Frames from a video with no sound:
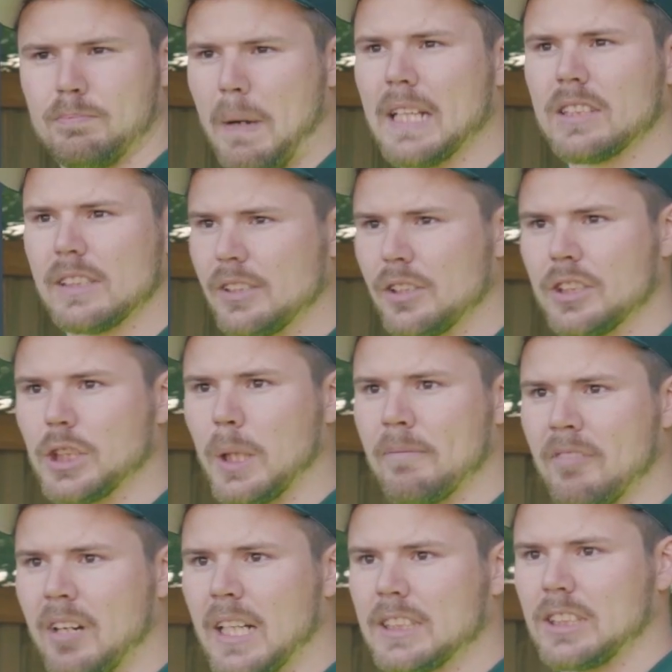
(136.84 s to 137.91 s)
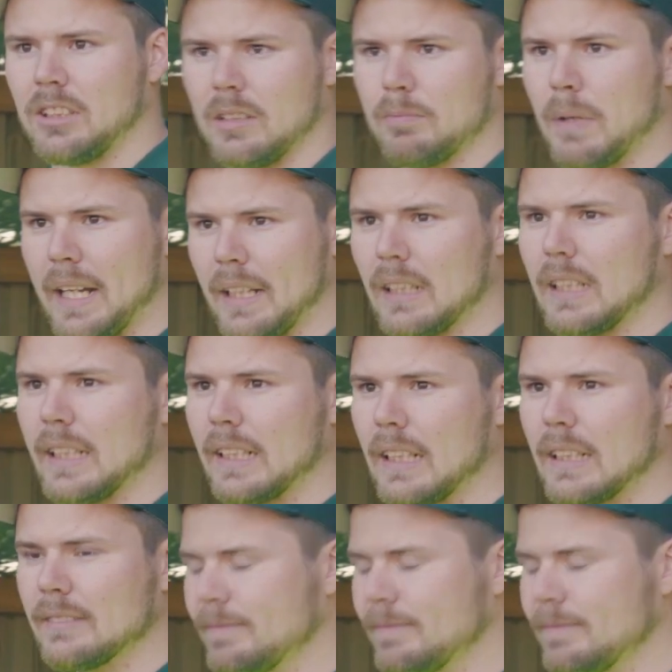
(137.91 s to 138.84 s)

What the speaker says: basically do the job faster and cleaner.